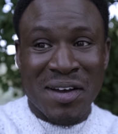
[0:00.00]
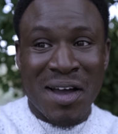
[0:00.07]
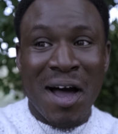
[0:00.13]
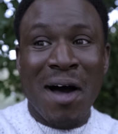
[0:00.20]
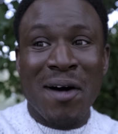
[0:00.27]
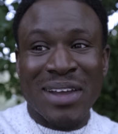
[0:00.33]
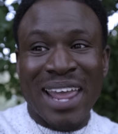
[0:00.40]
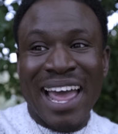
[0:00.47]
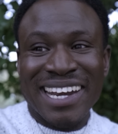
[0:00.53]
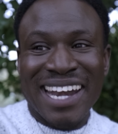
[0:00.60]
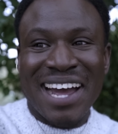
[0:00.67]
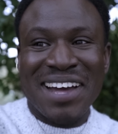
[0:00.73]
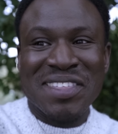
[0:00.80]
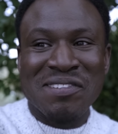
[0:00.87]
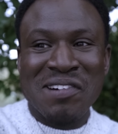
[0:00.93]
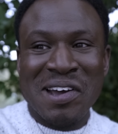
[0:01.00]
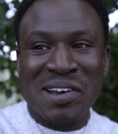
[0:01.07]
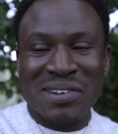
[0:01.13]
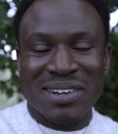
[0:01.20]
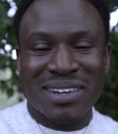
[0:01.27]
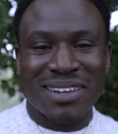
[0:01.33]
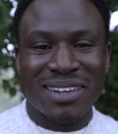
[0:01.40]
Oh, cat down the
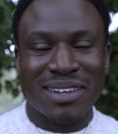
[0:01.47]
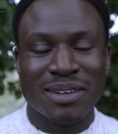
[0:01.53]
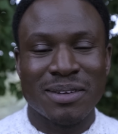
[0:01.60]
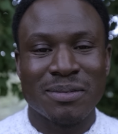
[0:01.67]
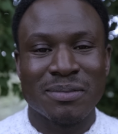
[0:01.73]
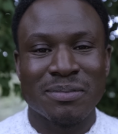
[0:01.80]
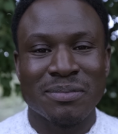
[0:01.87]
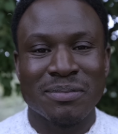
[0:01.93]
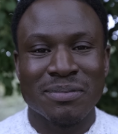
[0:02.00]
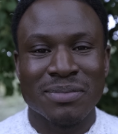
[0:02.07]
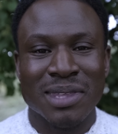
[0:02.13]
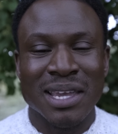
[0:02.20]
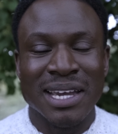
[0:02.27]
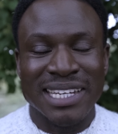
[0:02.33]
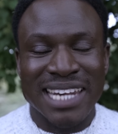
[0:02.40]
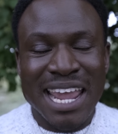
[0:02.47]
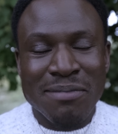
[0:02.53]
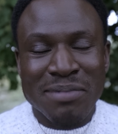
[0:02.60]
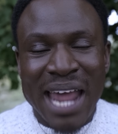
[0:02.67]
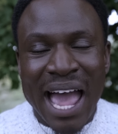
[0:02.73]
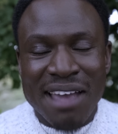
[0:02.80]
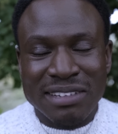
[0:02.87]
road.
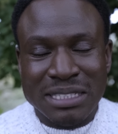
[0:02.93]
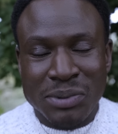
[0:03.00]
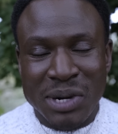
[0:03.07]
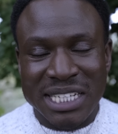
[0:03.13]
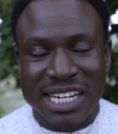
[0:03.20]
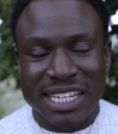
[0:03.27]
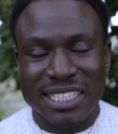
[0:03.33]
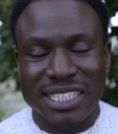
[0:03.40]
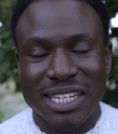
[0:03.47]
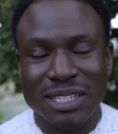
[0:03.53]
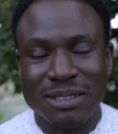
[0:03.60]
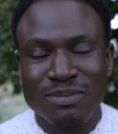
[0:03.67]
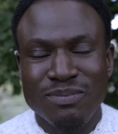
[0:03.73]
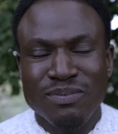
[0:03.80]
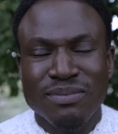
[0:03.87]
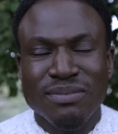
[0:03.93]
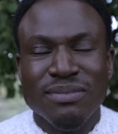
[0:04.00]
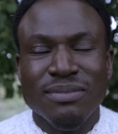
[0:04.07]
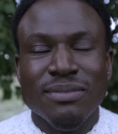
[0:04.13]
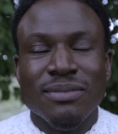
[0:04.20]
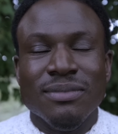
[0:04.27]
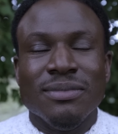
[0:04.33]
Deep divers, we're just,
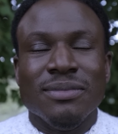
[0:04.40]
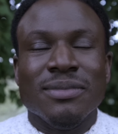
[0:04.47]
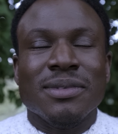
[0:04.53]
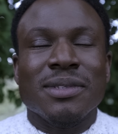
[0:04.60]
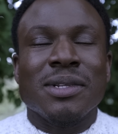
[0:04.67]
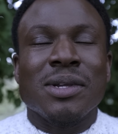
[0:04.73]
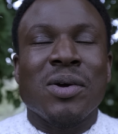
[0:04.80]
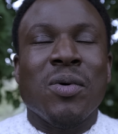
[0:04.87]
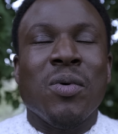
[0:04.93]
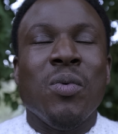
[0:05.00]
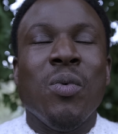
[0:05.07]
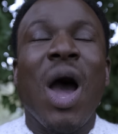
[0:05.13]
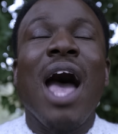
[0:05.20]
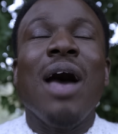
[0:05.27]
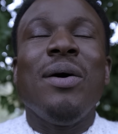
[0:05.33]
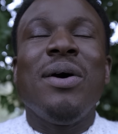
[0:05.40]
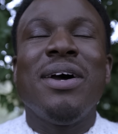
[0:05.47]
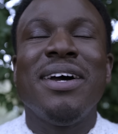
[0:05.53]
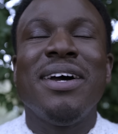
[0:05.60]
woo!